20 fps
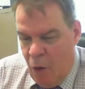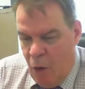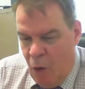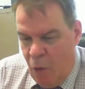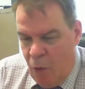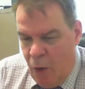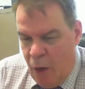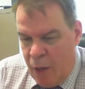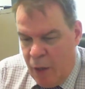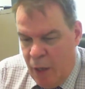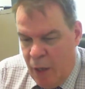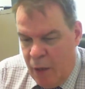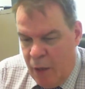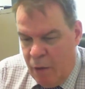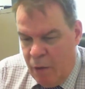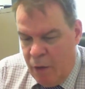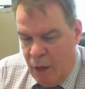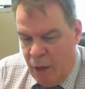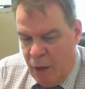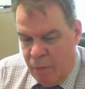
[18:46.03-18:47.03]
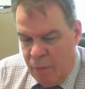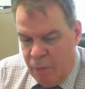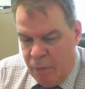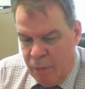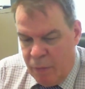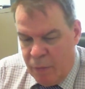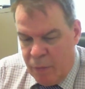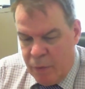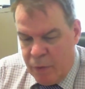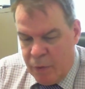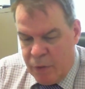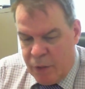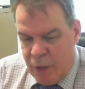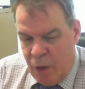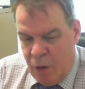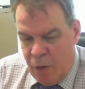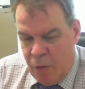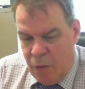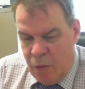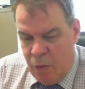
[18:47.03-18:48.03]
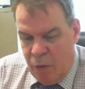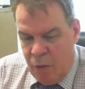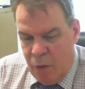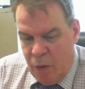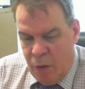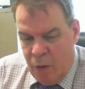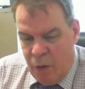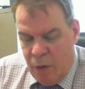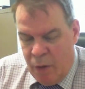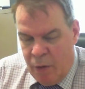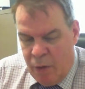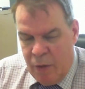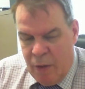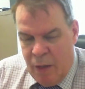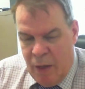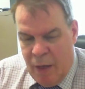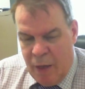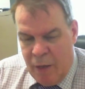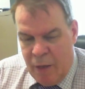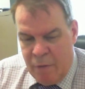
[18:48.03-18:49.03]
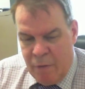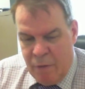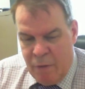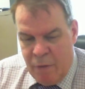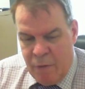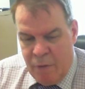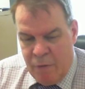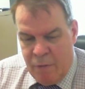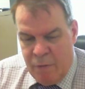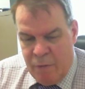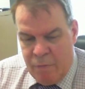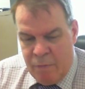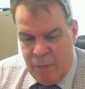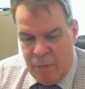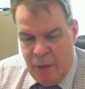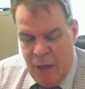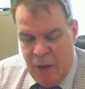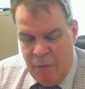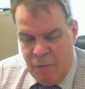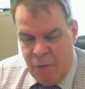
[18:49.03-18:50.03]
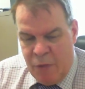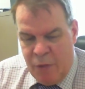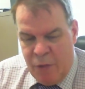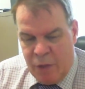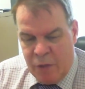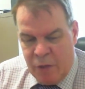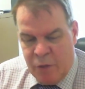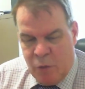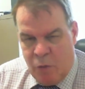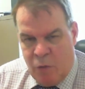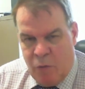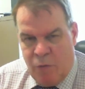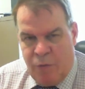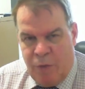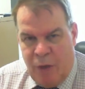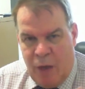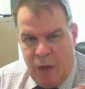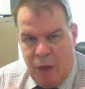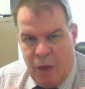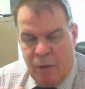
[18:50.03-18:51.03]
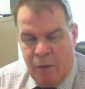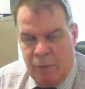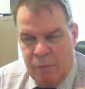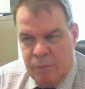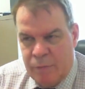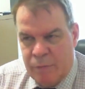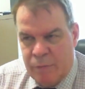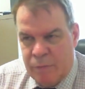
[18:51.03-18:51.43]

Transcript: All right. And um, so uh, everything sort of uh,